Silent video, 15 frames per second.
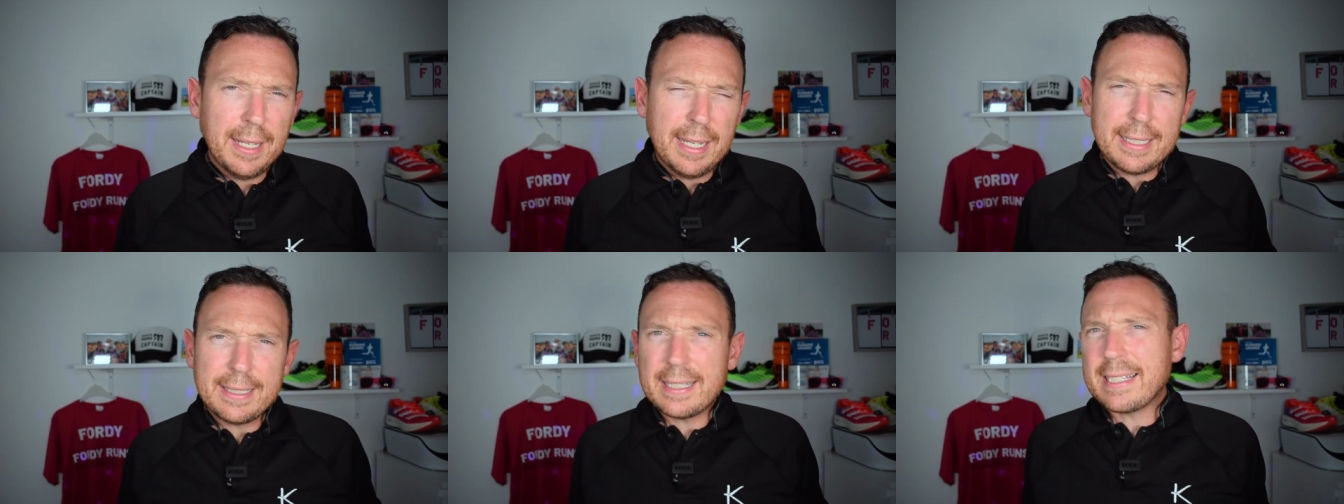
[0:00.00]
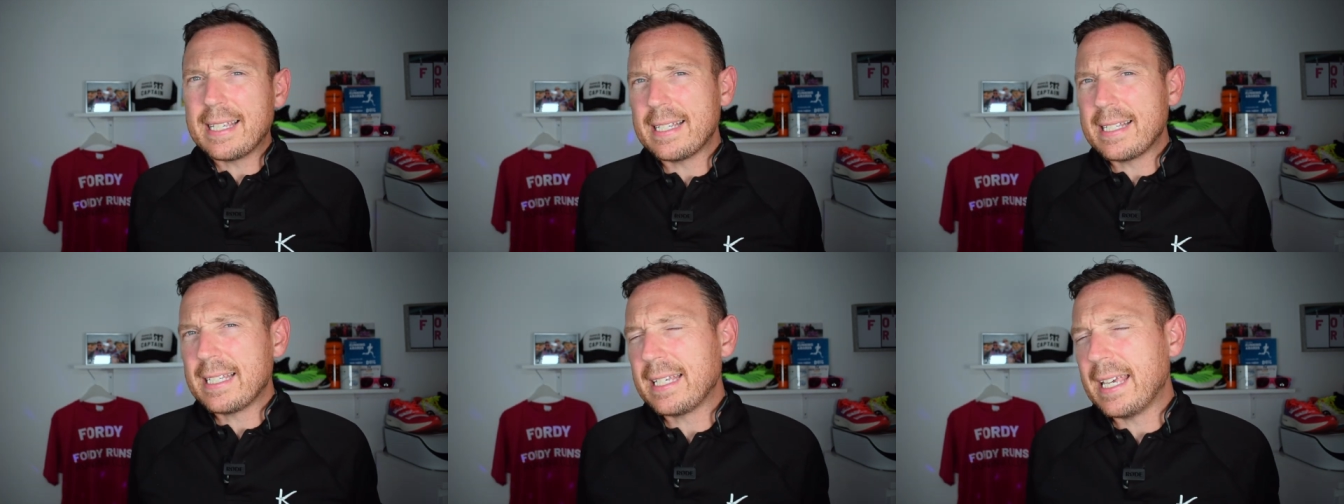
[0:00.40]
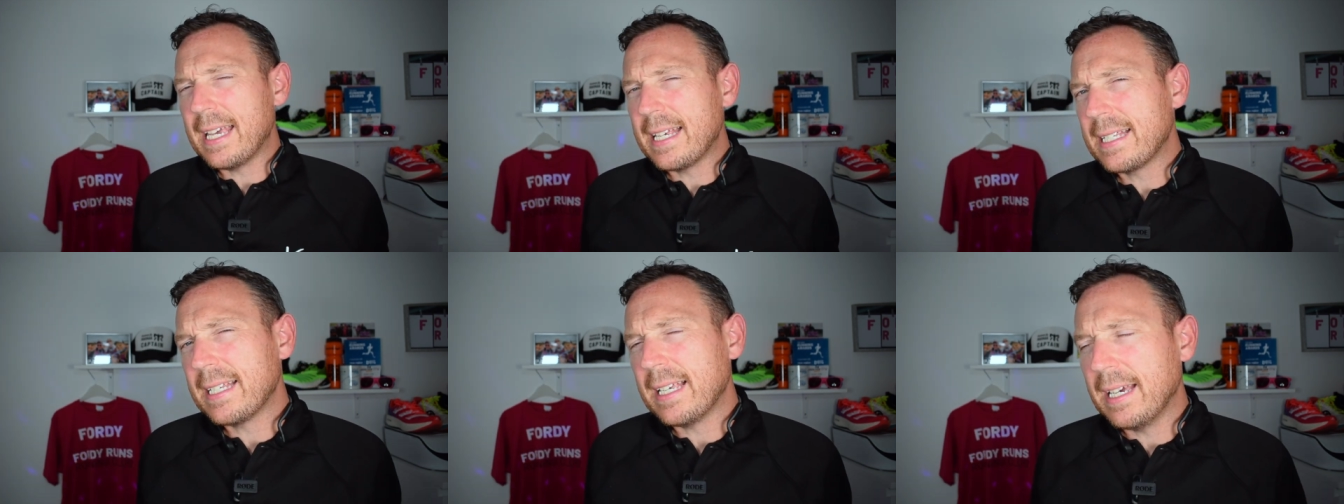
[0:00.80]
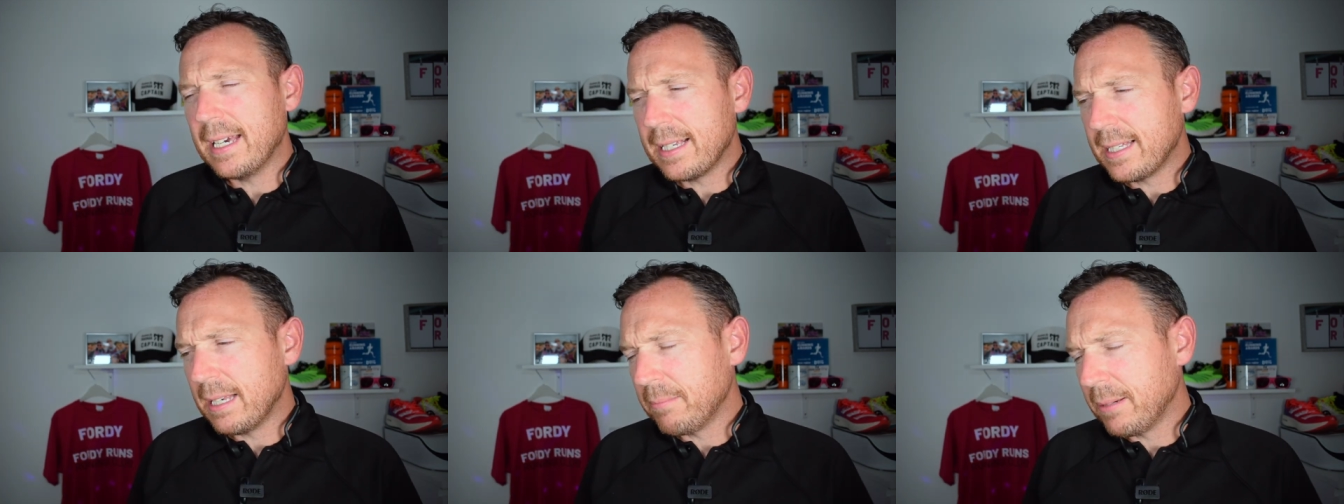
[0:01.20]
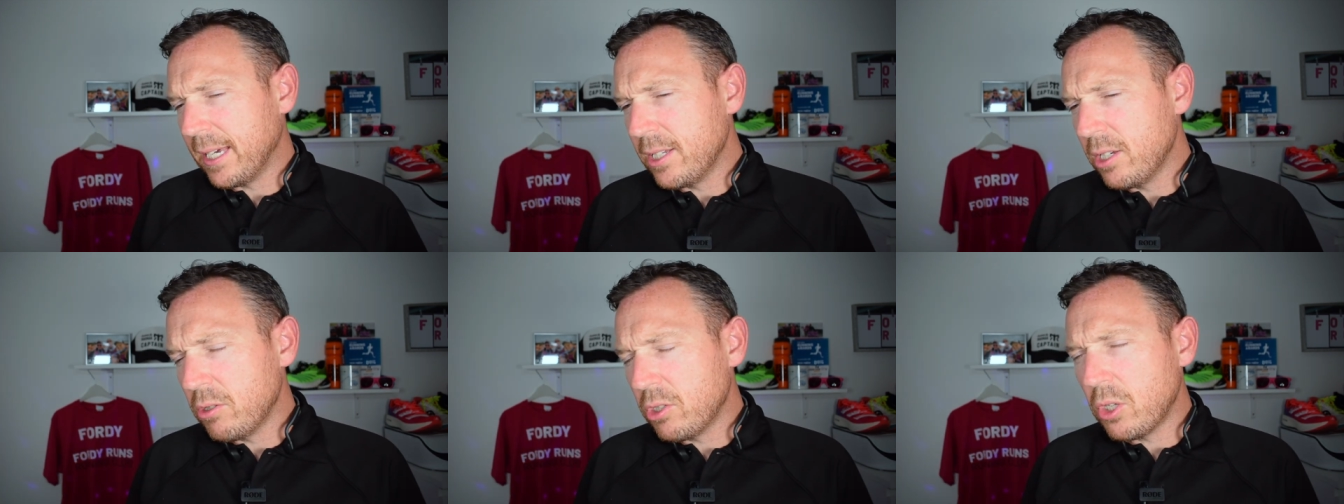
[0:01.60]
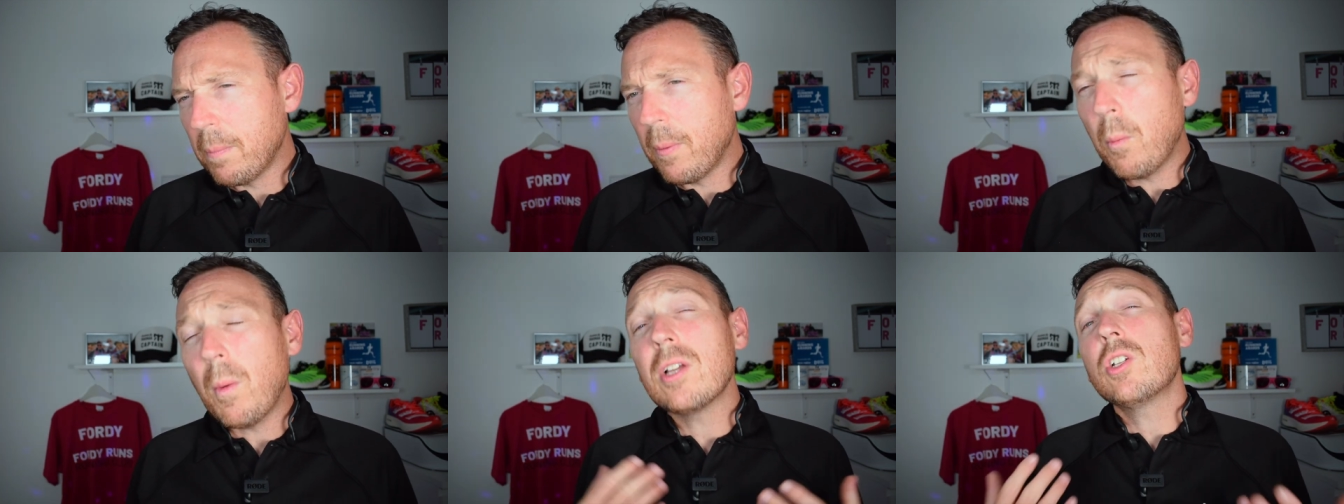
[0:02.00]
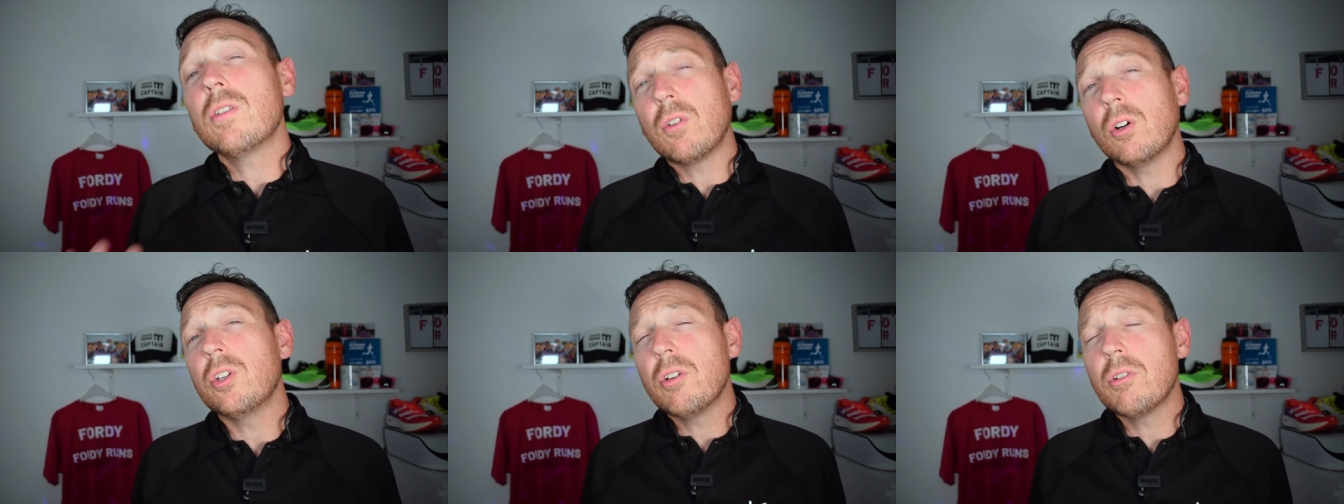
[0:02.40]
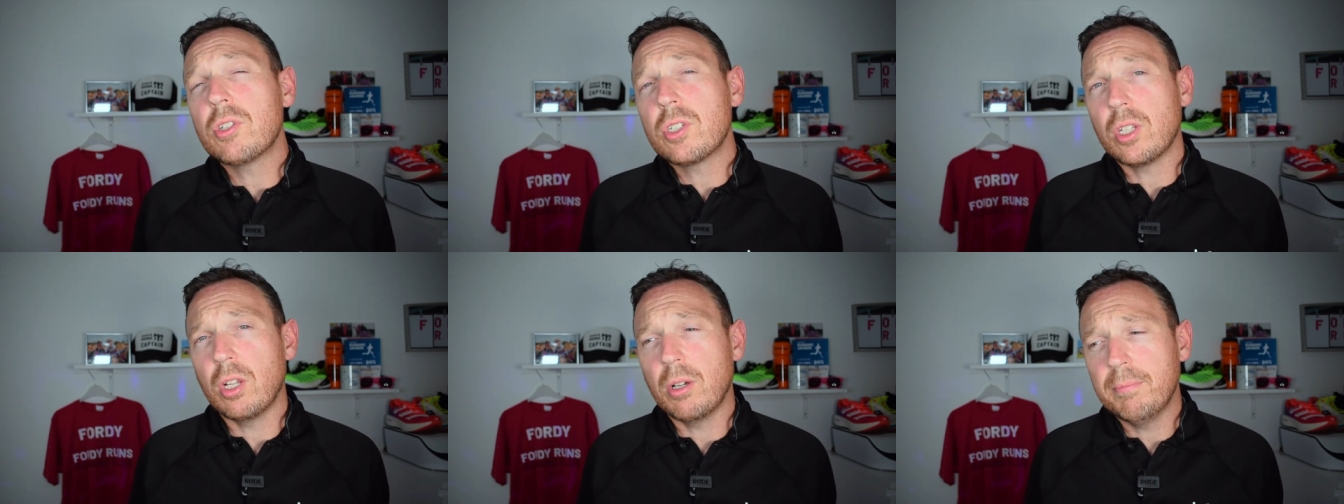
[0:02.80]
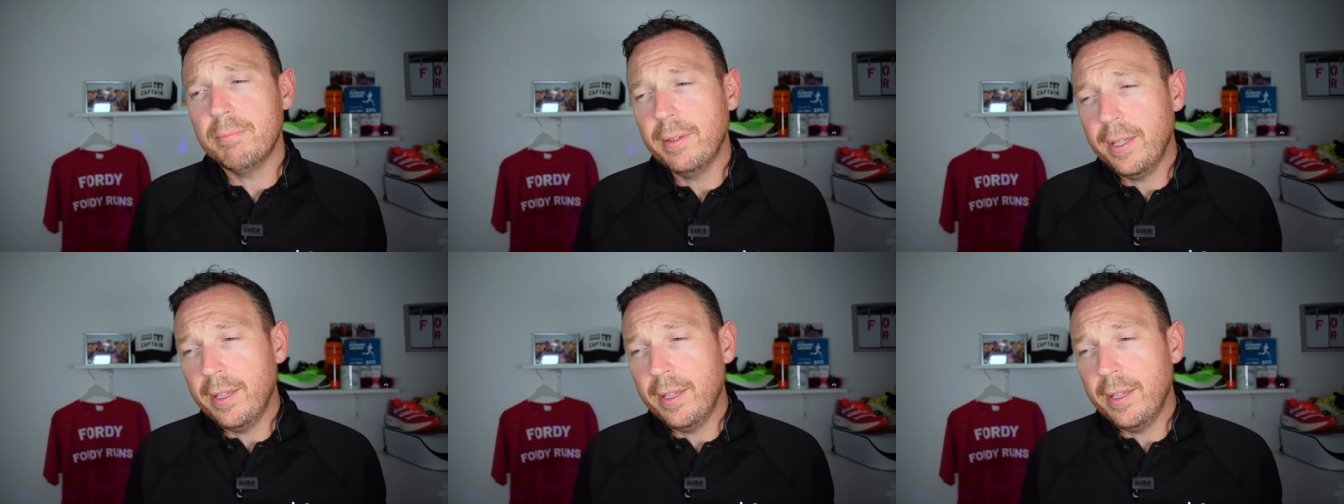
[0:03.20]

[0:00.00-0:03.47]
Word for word: It does get, get uh, some getting used to, but once you've got used to them,